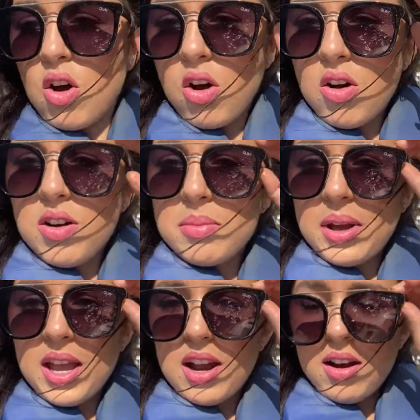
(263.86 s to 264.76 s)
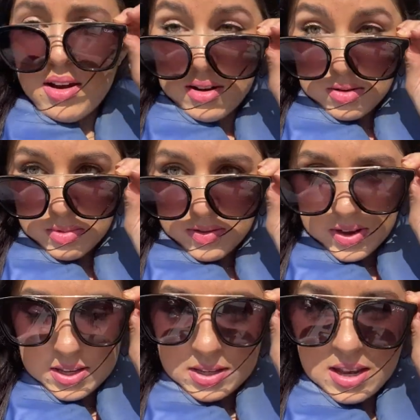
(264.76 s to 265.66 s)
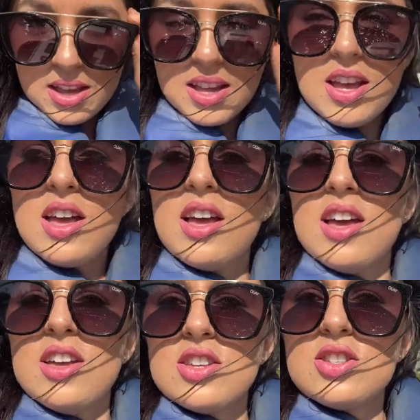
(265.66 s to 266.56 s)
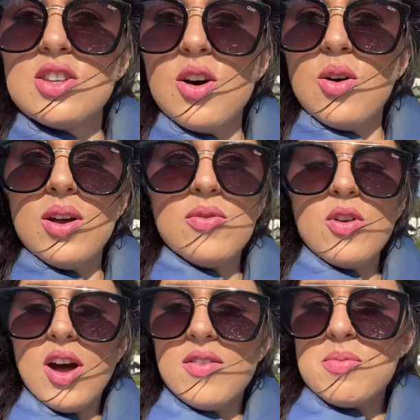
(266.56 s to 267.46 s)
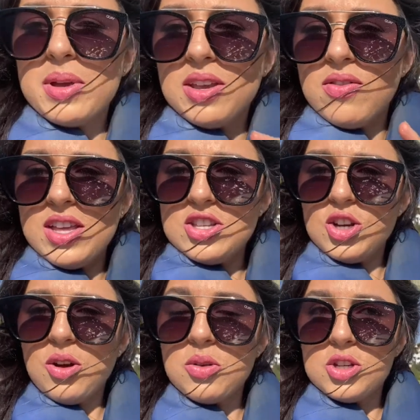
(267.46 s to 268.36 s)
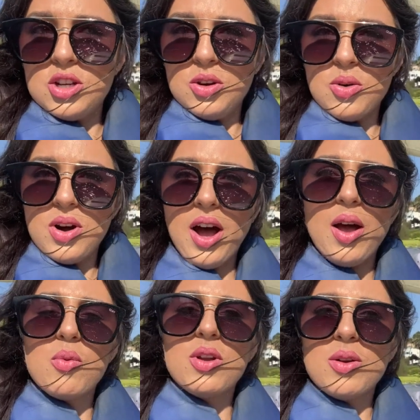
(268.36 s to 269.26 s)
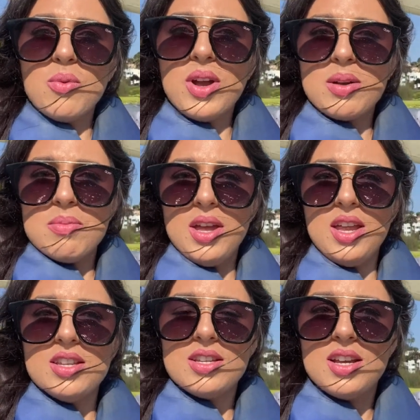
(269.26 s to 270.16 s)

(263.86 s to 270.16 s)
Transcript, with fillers: all in my hair and on my face. Yeah. So if you have a big event to go to, I wouldn't recommend